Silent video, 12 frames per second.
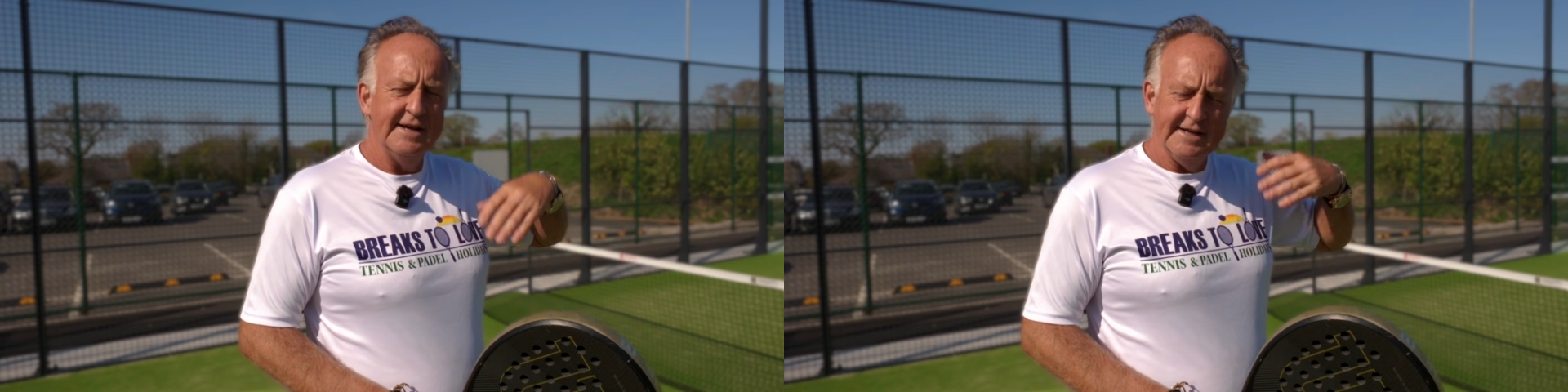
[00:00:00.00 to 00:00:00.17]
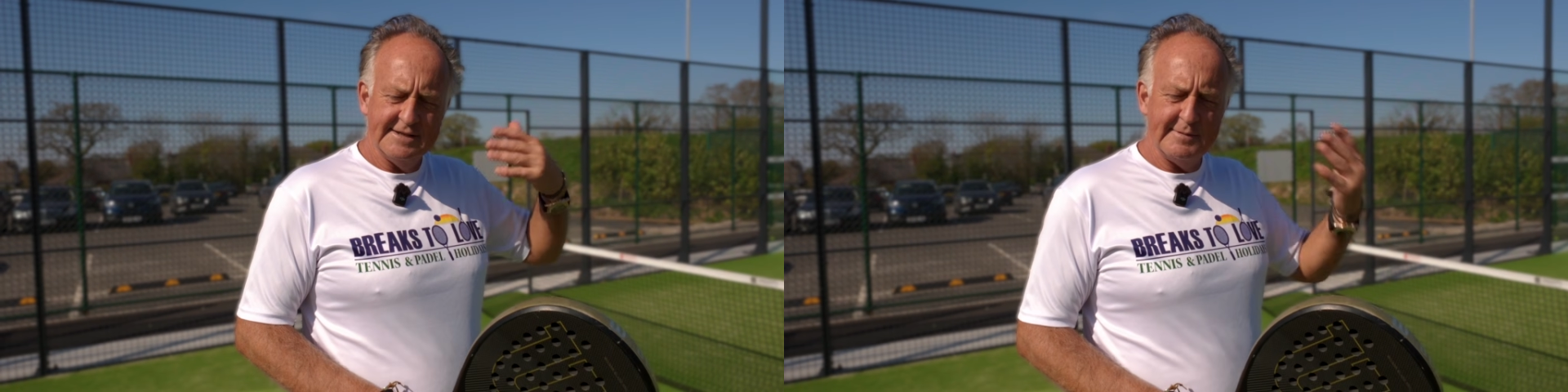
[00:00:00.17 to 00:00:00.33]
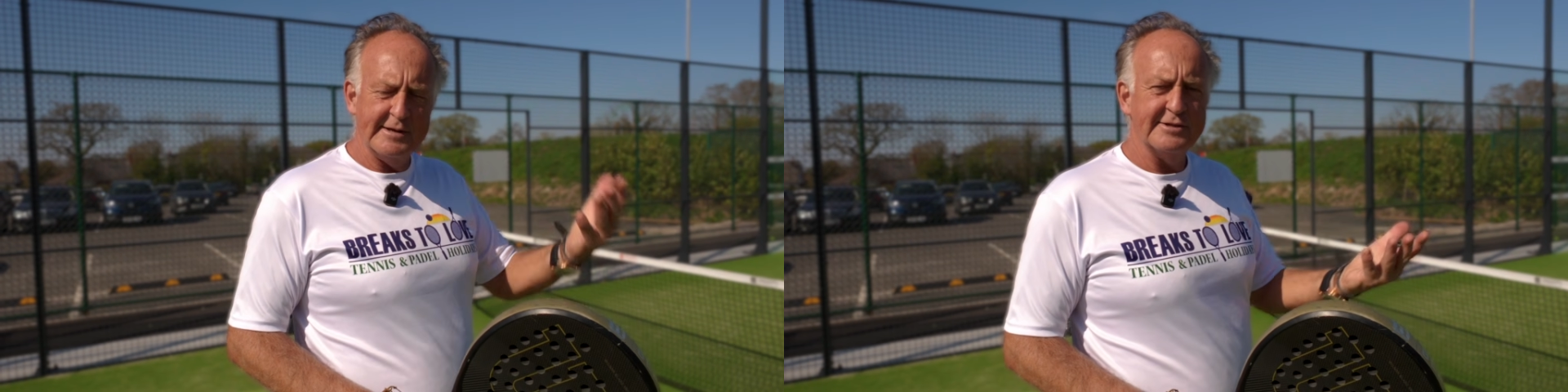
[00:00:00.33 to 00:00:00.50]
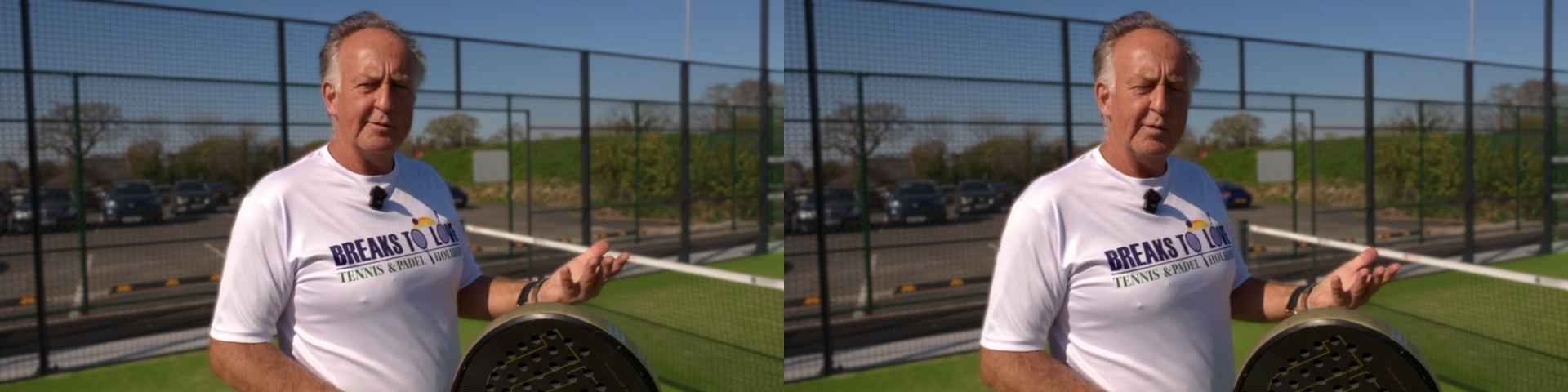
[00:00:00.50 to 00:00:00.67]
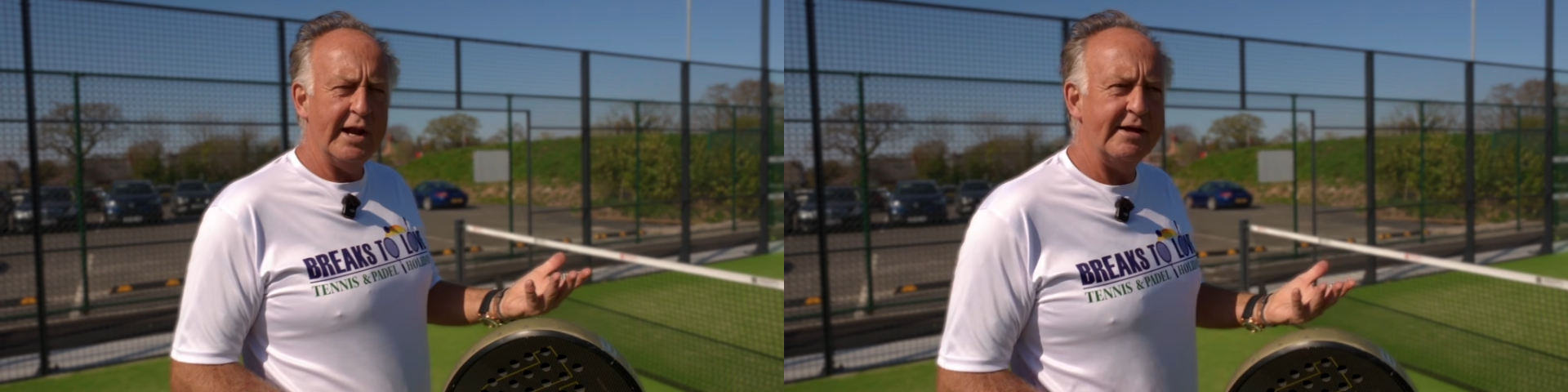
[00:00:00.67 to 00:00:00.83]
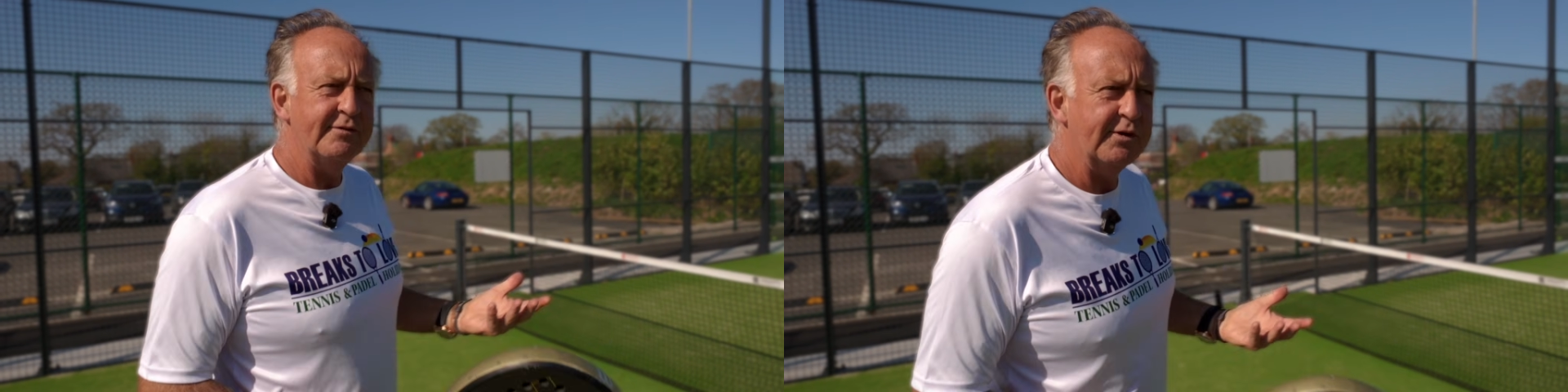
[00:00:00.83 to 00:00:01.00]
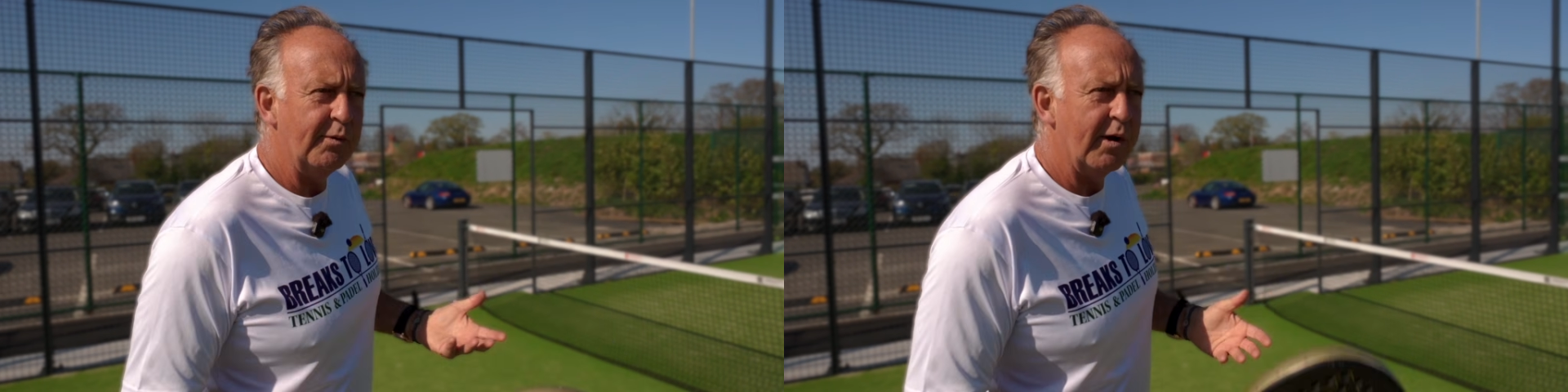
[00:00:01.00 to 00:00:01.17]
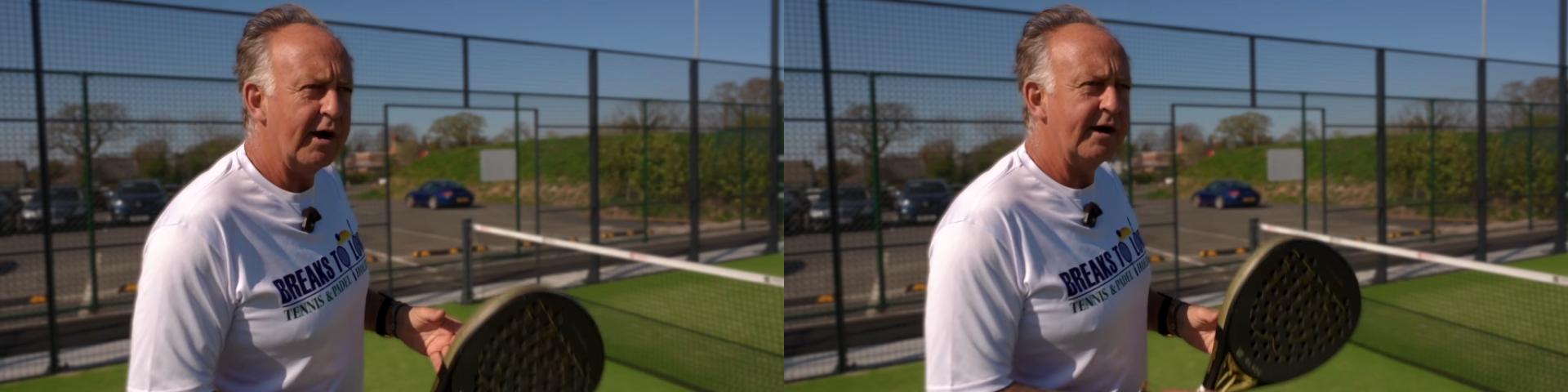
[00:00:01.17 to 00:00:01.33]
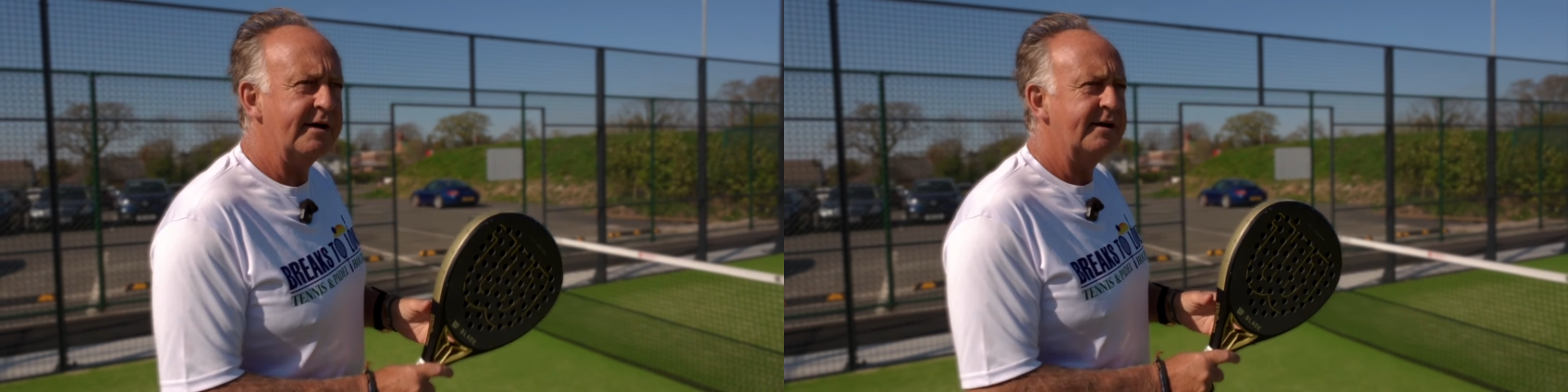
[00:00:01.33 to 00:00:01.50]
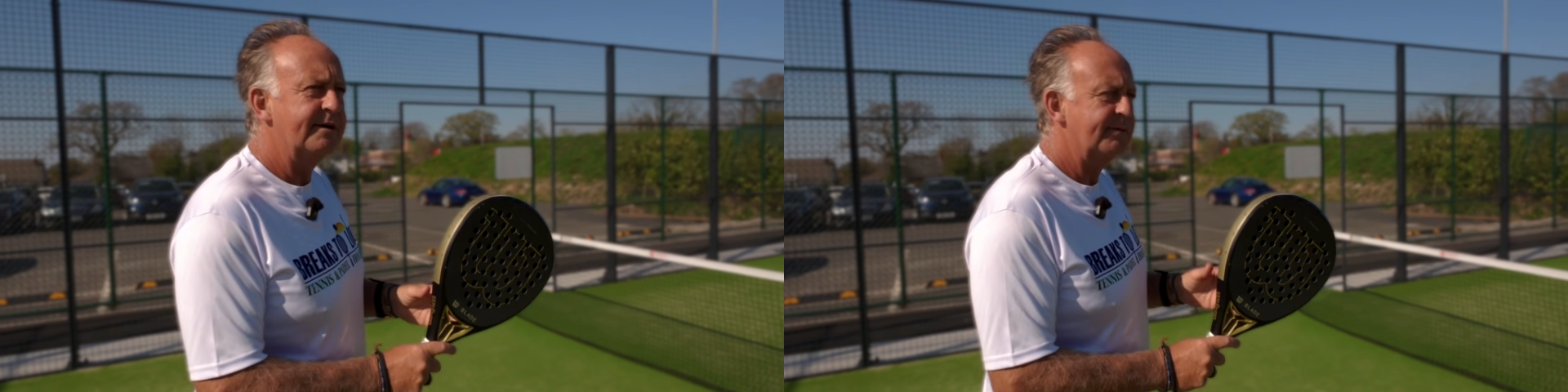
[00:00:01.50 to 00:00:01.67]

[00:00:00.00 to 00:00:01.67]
Depends on what level you are,